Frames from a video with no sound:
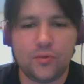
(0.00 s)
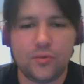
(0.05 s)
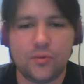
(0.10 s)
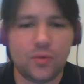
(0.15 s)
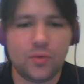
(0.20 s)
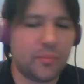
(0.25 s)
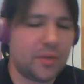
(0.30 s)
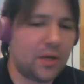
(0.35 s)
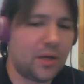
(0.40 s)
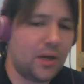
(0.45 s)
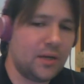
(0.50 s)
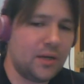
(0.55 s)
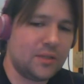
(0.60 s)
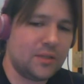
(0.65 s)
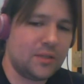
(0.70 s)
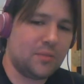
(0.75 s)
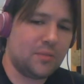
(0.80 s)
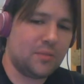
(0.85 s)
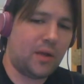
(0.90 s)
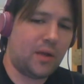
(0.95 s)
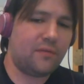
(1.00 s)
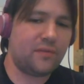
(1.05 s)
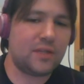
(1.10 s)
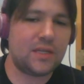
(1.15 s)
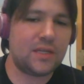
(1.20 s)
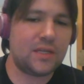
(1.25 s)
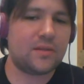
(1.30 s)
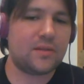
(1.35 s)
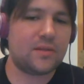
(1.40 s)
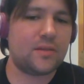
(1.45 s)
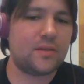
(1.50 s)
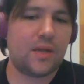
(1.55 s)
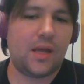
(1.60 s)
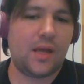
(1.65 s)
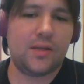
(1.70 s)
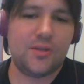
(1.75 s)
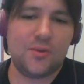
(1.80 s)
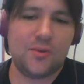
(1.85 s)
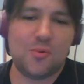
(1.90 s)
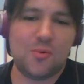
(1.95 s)
will be hunted by fleets
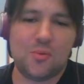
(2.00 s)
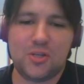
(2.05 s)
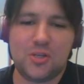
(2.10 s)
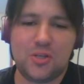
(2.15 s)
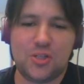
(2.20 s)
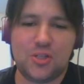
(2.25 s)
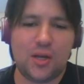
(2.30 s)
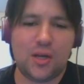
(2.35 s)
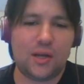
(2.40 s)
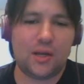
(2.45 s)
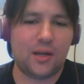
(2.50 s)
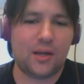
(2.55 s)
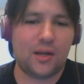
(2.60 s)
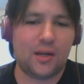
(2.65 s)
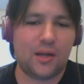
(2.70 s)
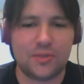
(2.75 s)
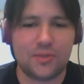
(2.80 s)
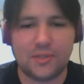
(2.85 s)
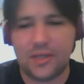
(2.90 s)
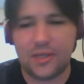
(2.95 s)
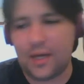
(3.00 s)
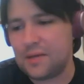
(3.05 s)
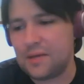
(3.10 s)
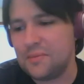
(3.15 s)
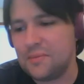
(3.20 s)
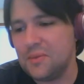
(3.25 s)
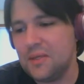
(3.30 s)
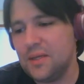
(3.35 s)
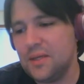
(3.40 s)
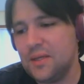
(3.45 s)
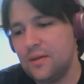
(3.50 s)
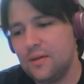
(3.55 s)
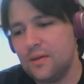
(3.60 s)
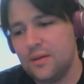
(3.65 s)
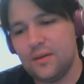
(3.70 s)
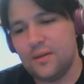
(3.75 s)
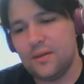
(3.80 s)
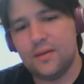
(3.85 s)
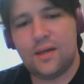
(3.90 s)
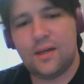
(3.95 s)
and you will be shot out of the sky.
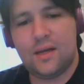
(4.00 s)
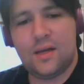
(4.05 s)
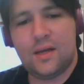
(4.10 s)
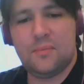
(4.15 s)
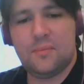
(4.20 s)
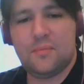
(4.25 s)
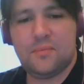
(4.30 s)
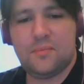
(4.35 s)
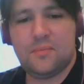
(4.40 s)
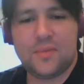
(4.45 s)
Um,